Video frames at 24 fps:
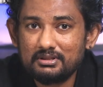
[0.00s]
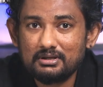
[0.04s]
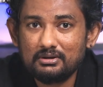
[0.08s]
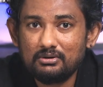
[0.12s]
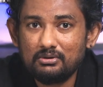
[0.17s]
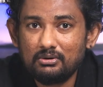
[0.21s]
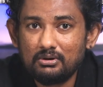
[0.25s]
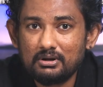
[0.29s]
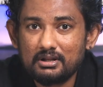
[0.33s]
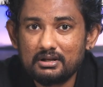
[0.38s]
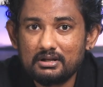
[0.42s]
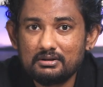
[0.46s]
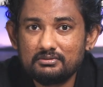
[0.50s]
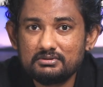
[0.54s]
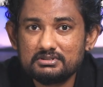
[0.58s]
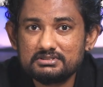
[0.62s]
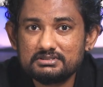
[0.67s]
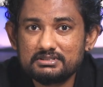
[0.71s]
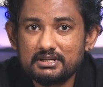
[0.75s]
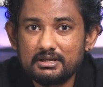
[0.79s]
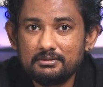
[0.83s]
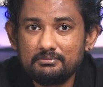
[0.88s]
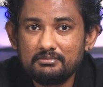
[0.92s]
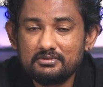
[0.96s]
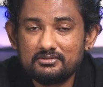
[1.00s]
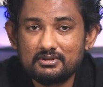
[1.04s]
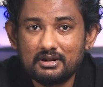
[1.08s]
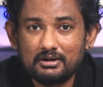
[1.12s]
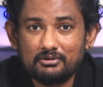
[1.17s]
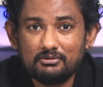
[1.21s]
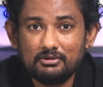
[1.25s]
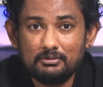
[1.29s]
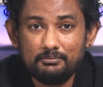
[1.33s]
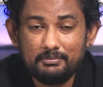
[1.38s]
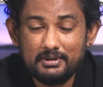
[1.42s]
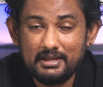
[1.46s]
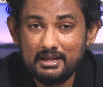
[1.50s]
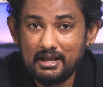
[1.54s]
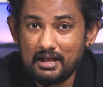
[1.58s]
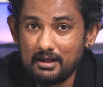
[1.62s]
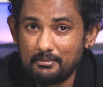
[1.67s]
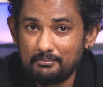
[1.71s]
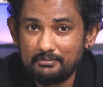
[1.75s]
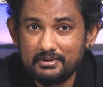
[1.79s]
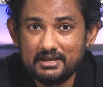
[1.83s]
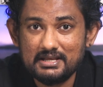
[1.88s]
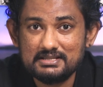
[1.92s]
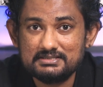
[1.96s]
the golden hours time, sun will be
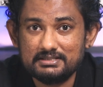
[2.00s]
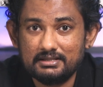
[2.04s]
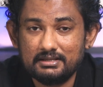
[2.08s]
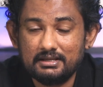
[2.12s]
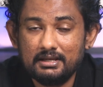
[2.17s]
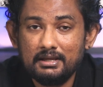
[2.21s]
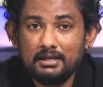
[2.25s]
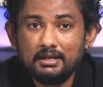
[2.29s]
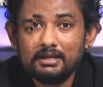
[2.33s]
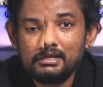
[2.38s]
amazing